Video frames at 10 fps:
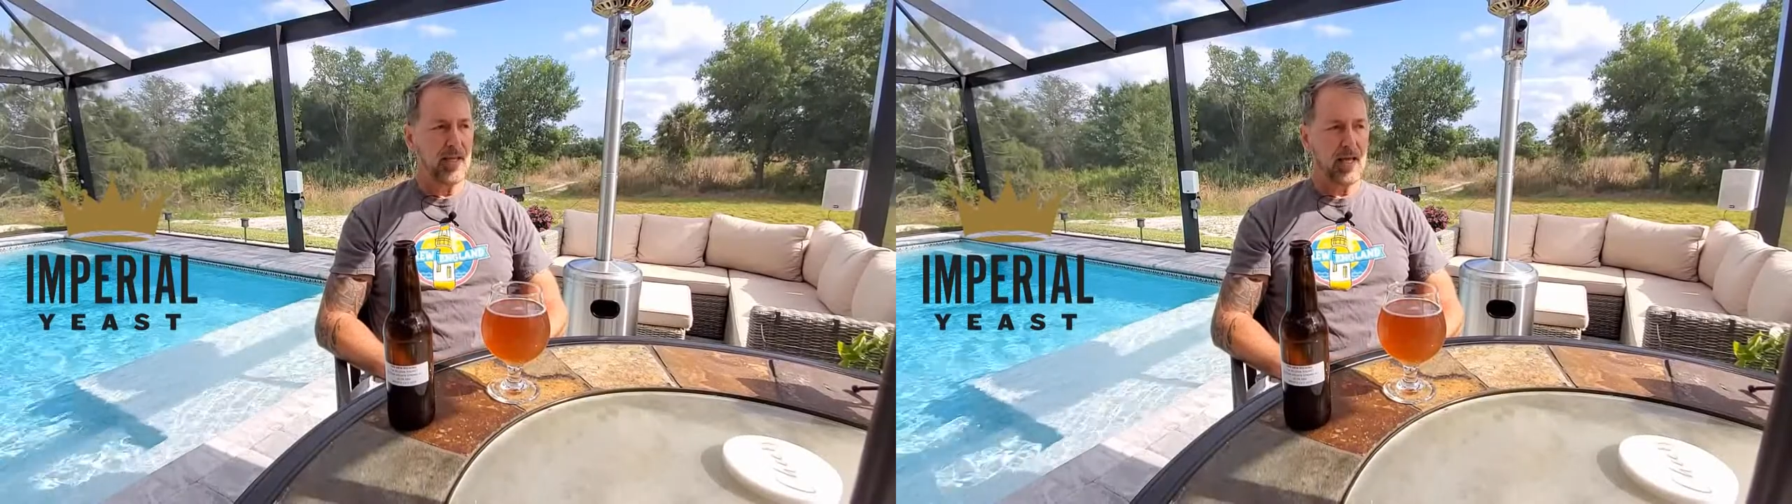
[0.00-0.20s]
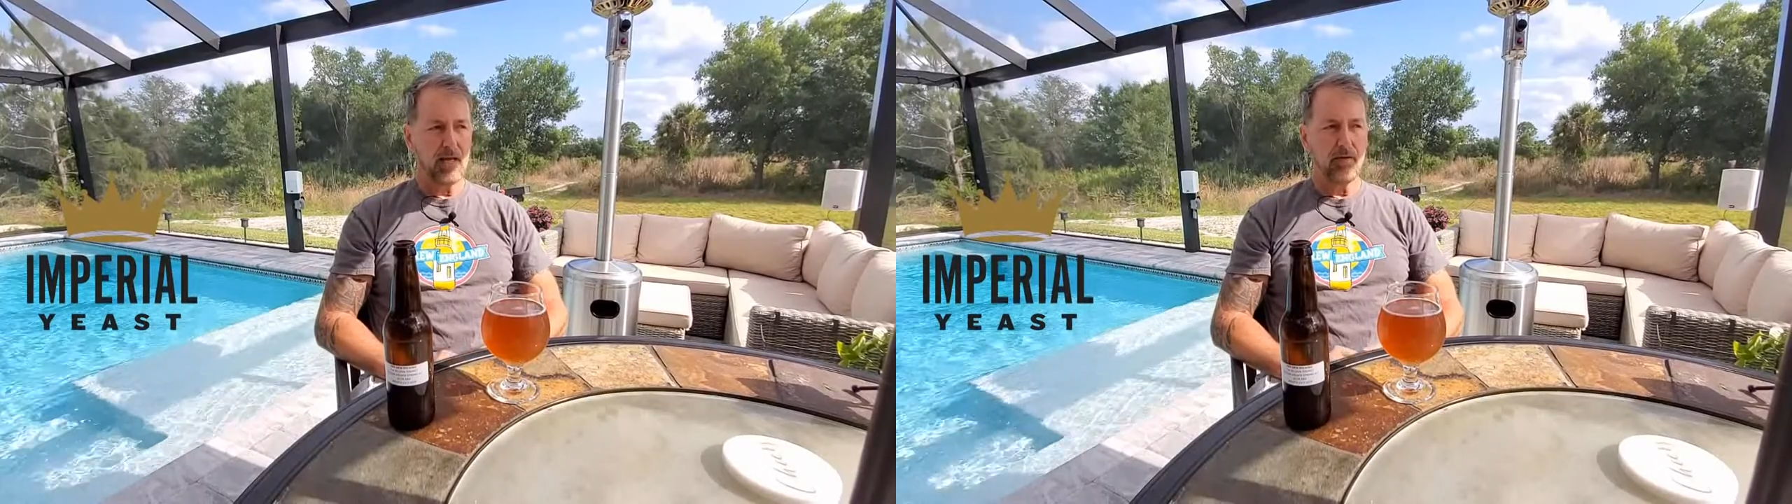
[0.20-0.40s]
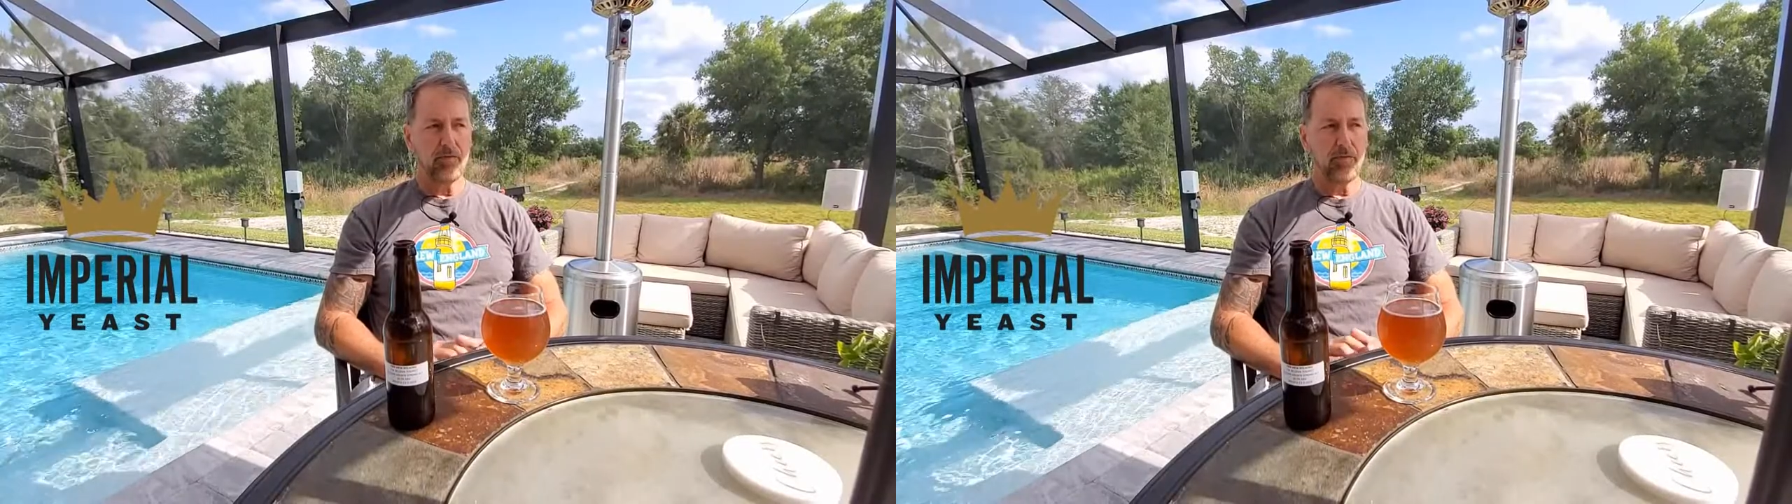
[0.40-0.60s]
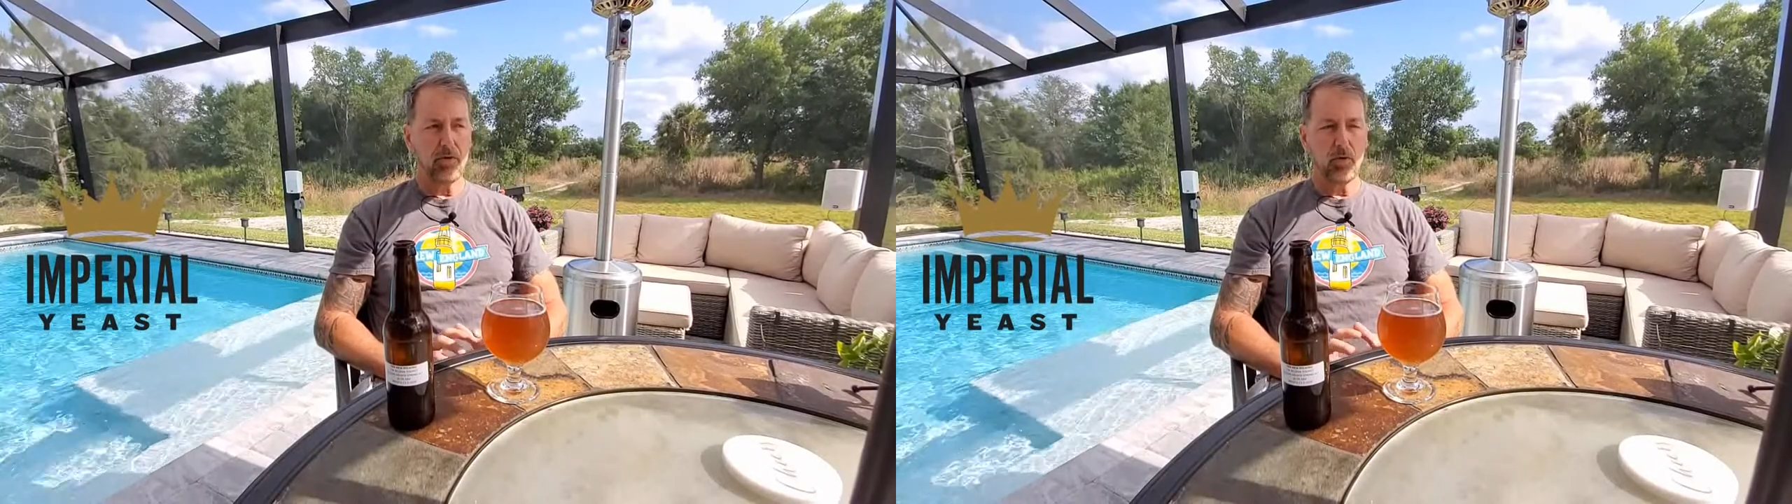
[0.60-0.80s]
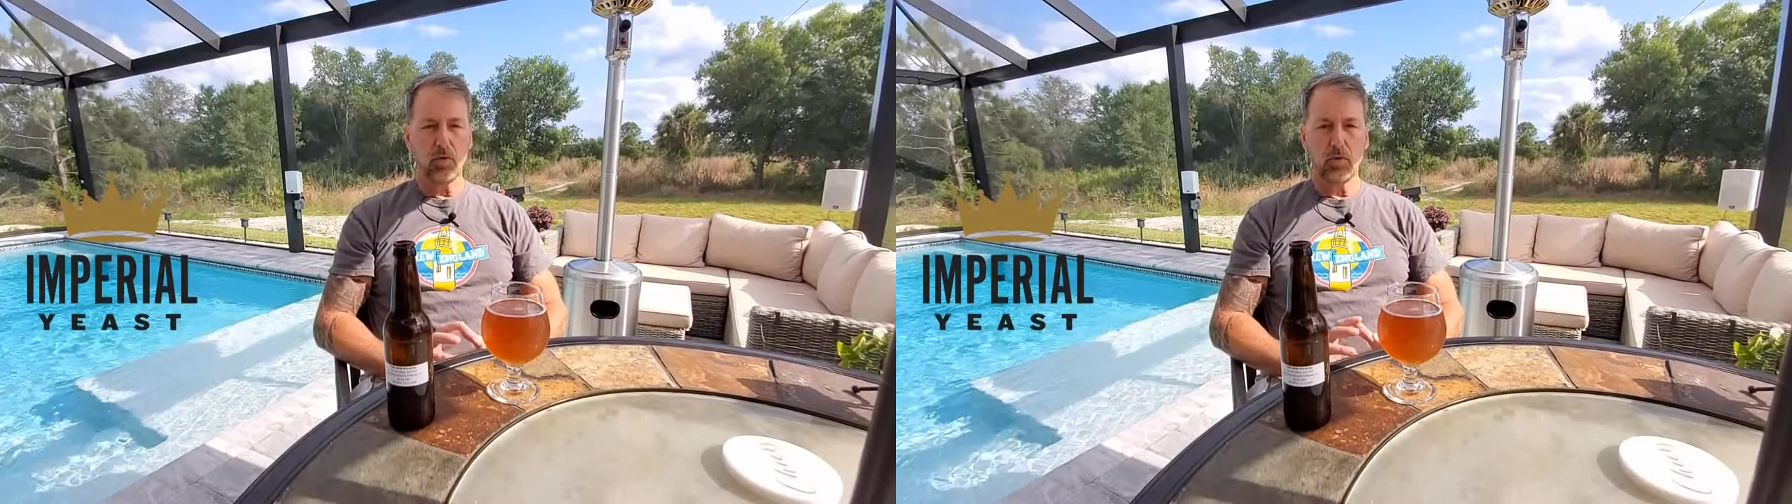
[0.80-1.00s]
Had a
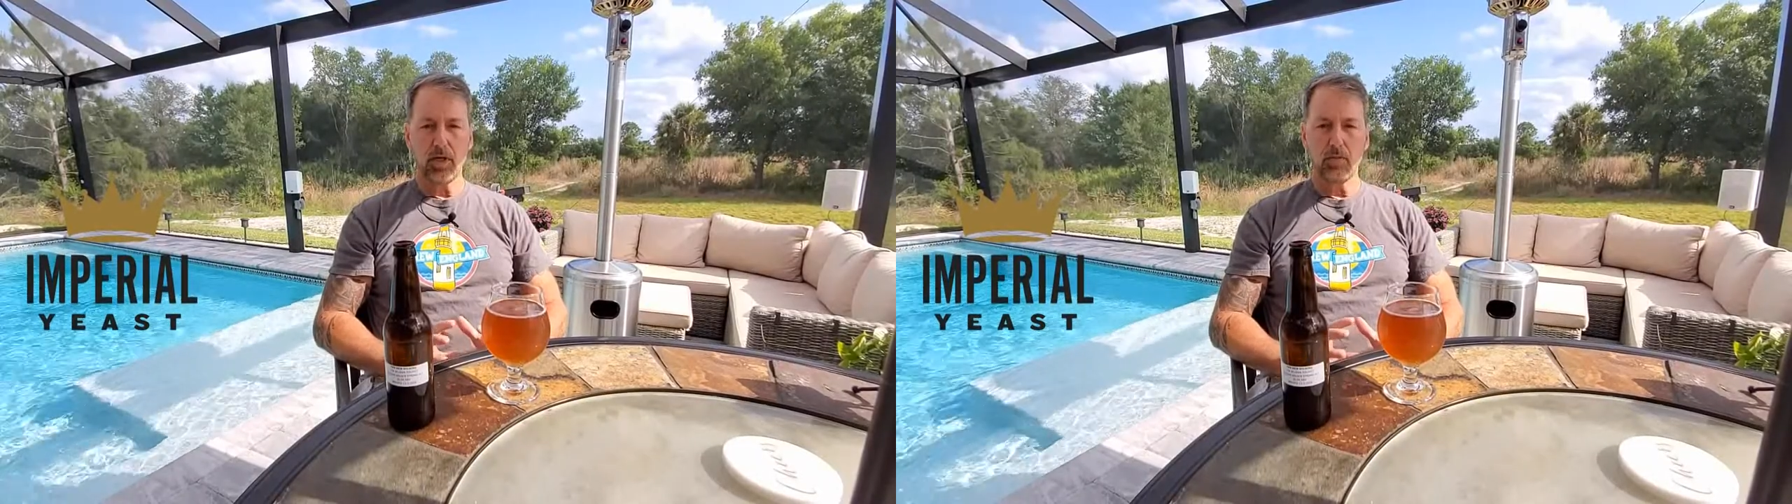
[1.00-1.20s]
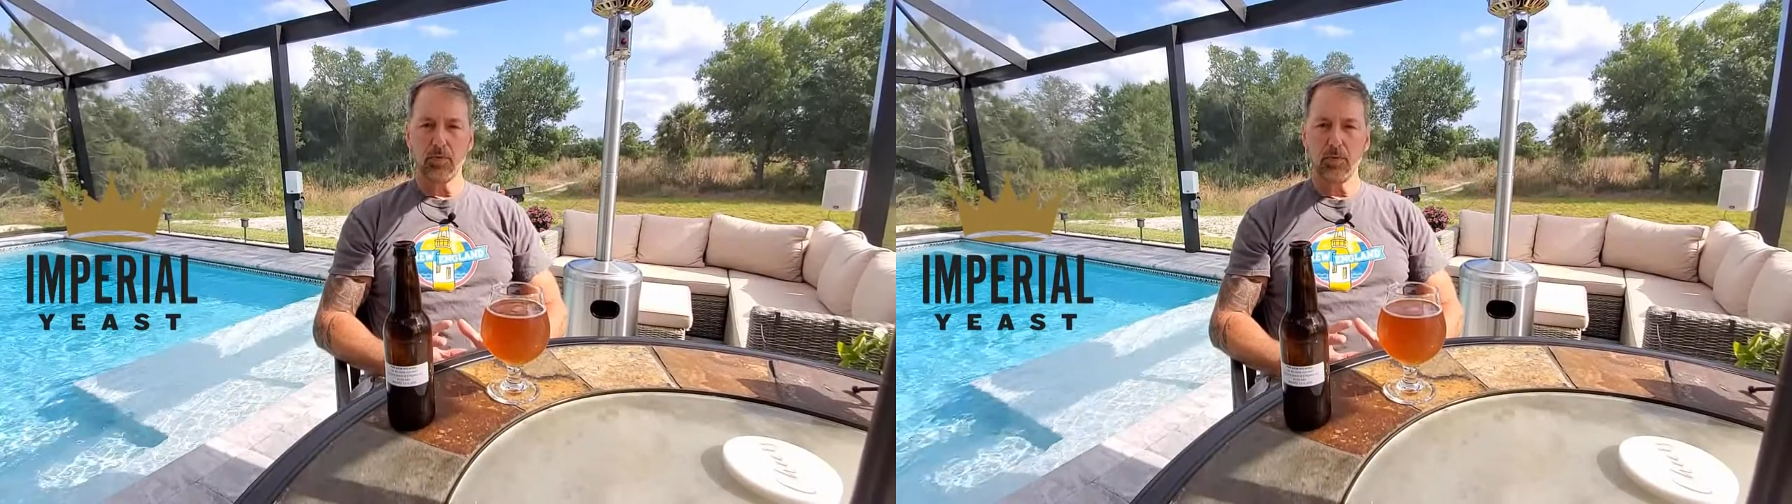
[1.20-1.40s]
few kind of